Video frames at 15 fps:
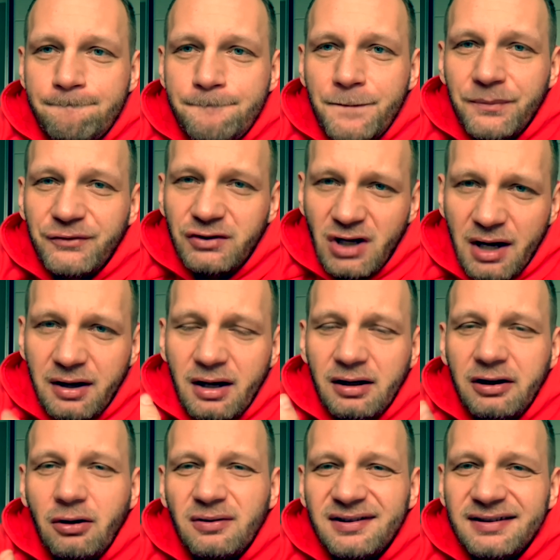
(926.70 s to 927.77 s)
Generally
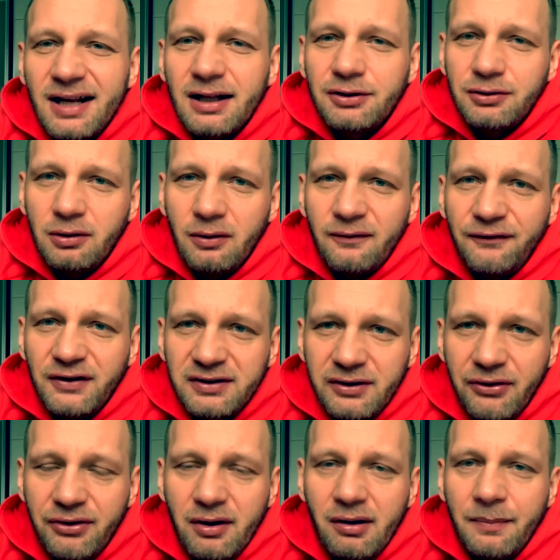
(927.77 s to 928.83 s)
consult your
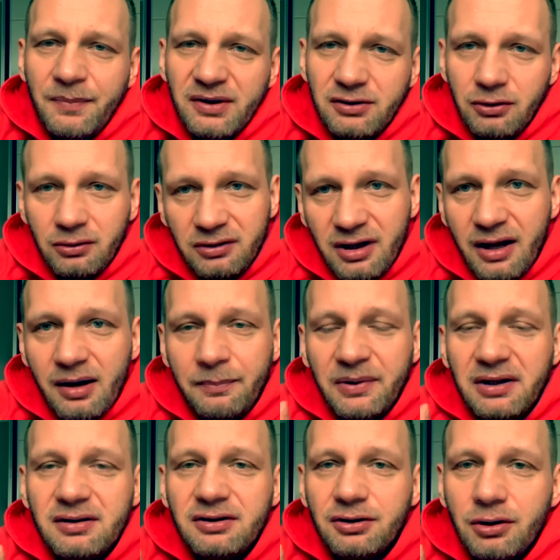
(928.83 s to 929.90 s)
physiotherapist, your
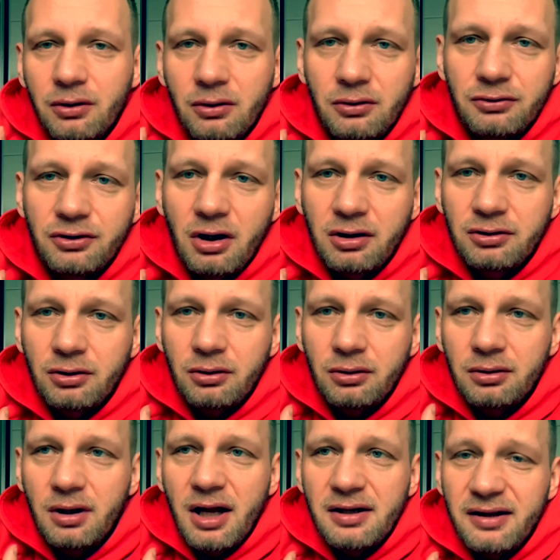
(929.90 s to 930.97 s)
therapist, your doctor,
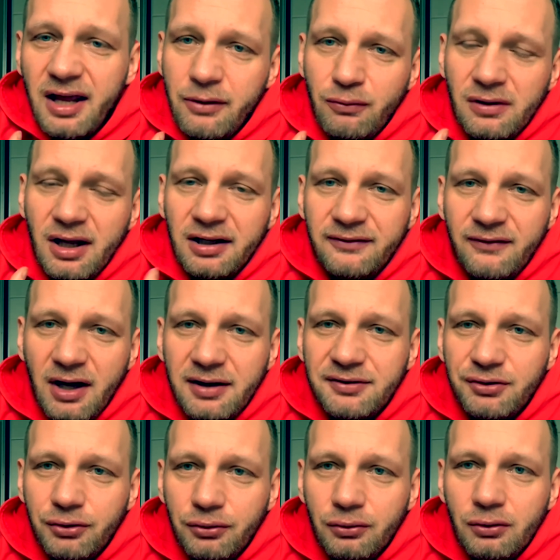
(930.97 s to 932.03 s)
and they will advise
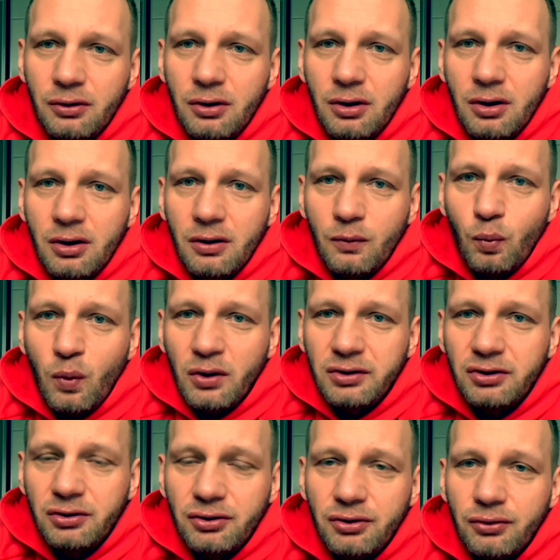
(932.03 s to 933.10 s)
you what
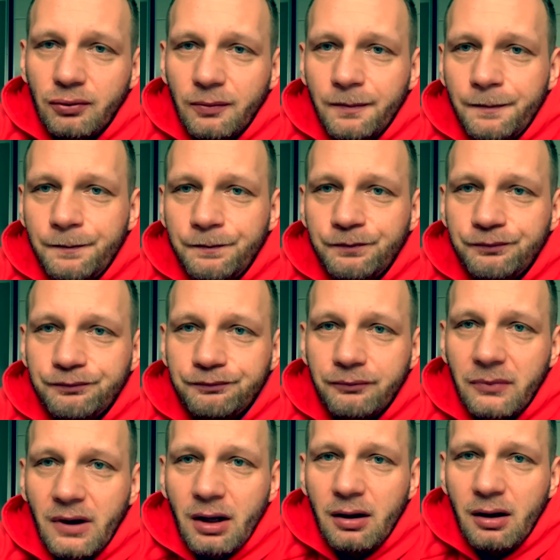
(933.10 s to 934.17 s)
to do.
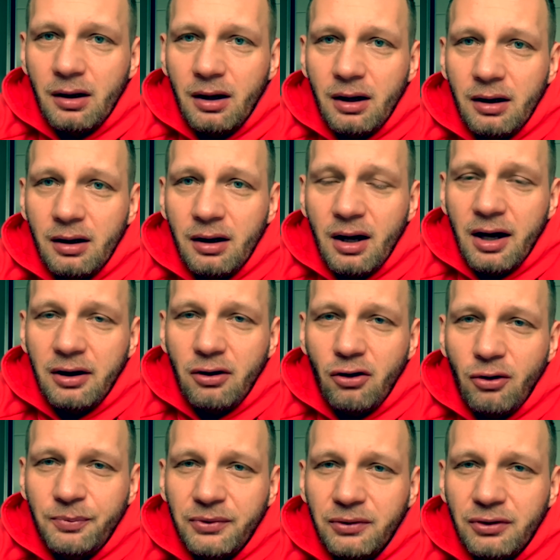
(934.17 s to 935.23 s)
I
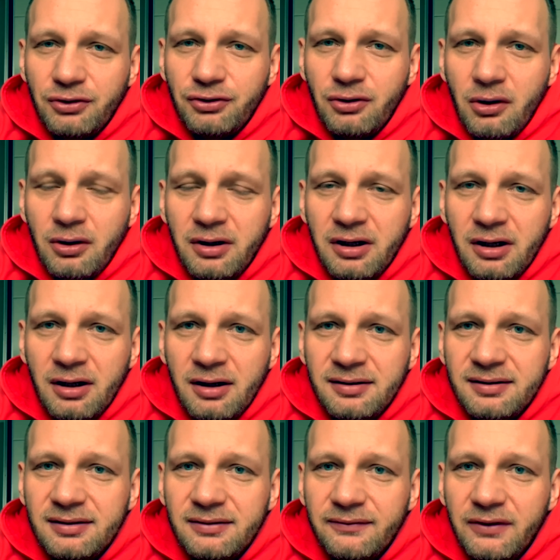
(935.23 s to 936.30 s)
hope you enjoyed
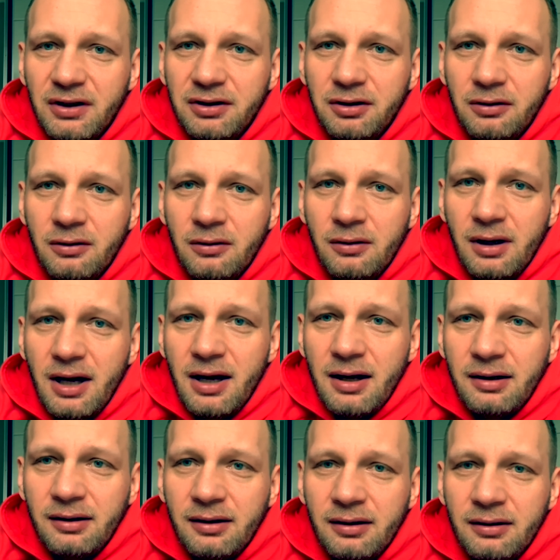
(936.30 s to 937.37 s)
this video,
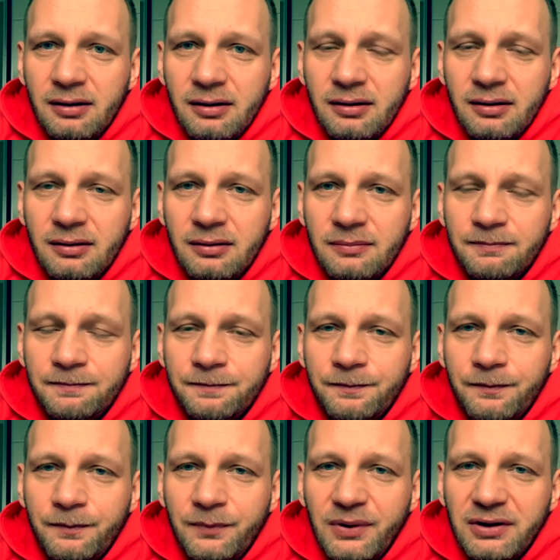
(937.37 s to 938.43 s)
and
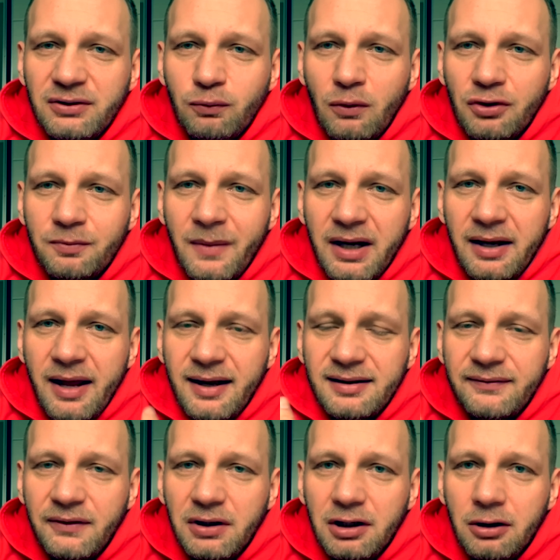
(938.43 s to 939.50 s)
please watch my next
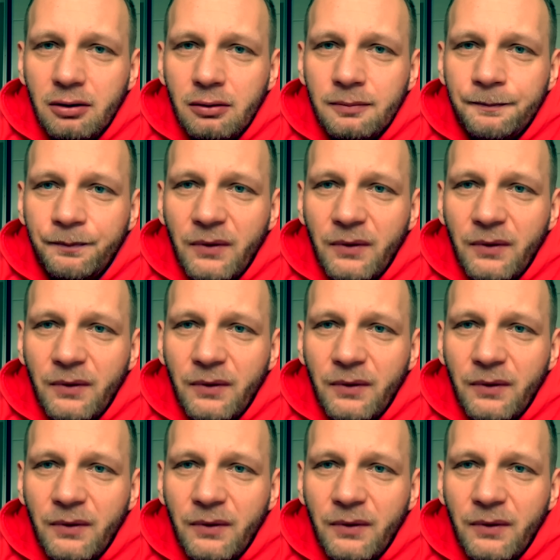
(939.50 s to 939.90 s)
video.